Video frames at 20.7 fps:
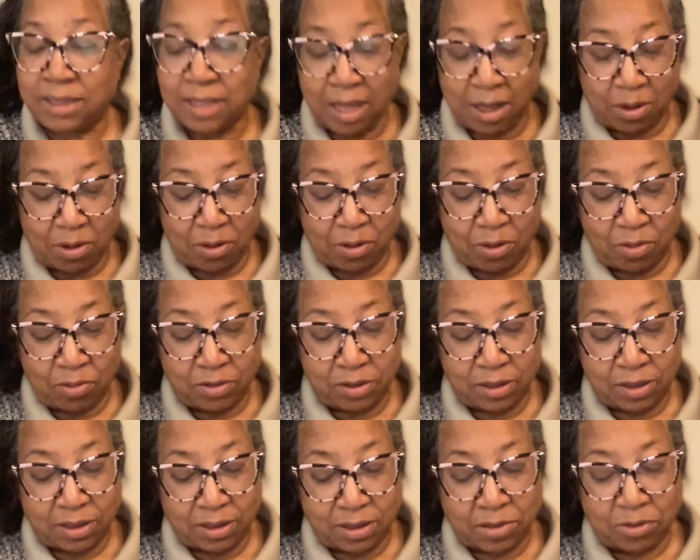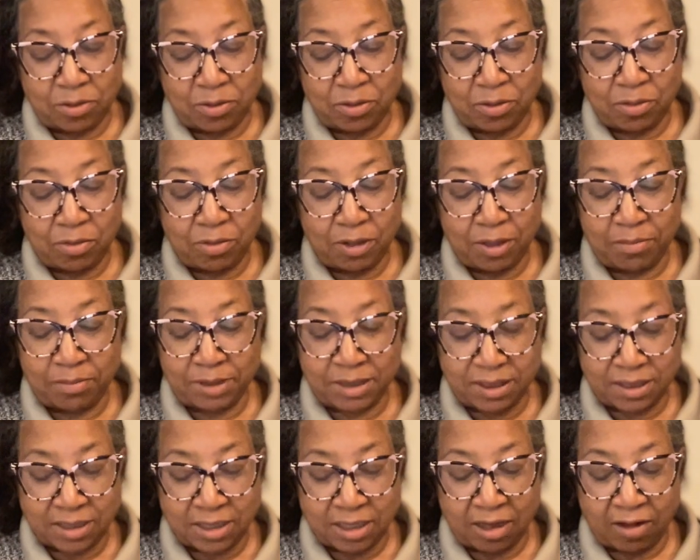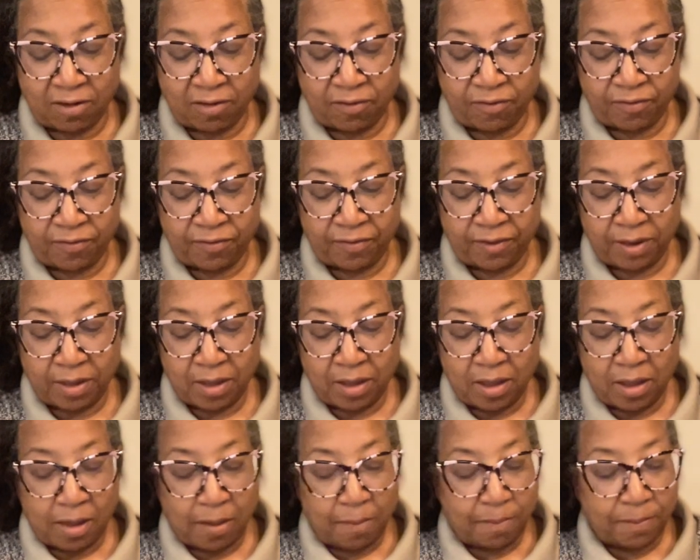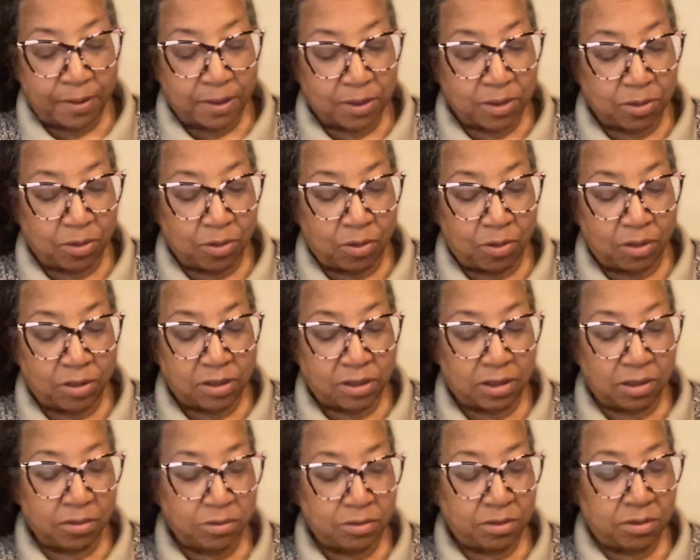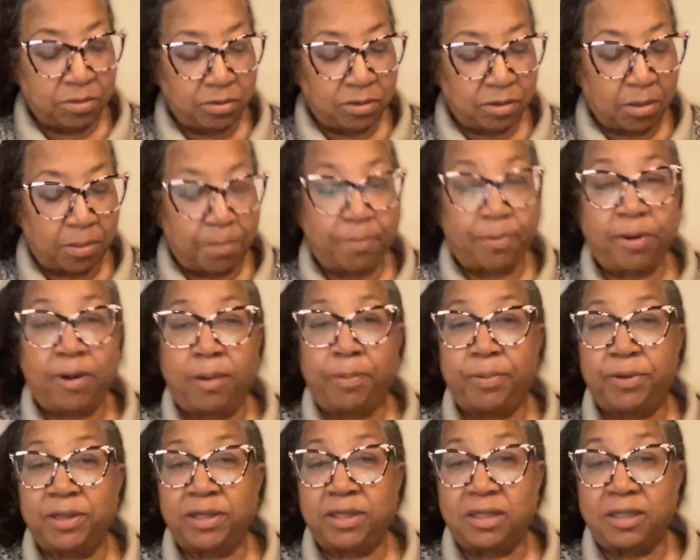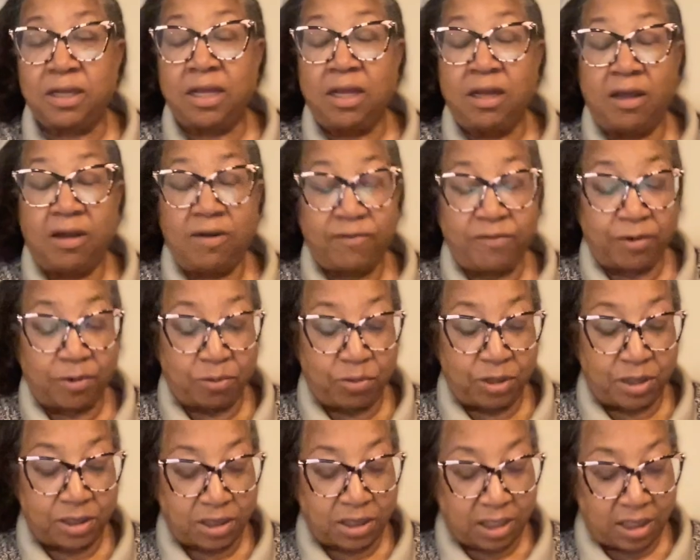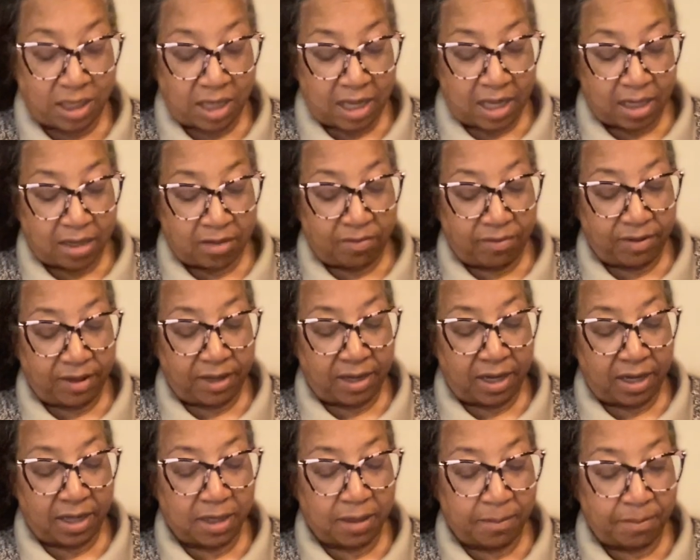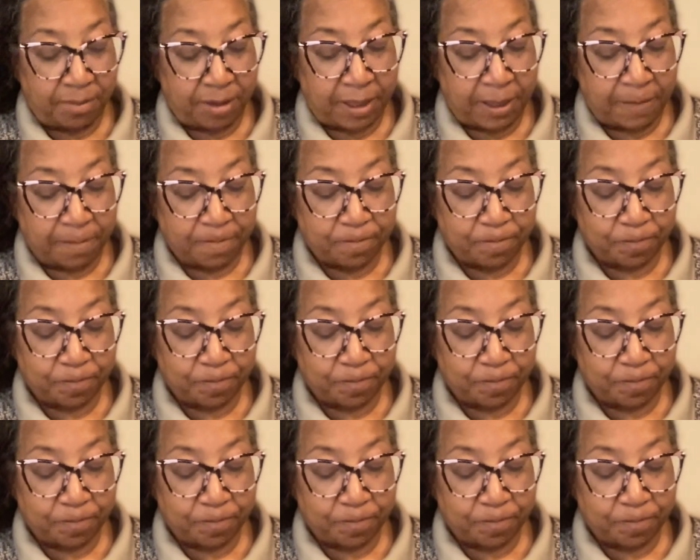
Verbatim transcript: not only to himself, but also to the purpose for which he had created me.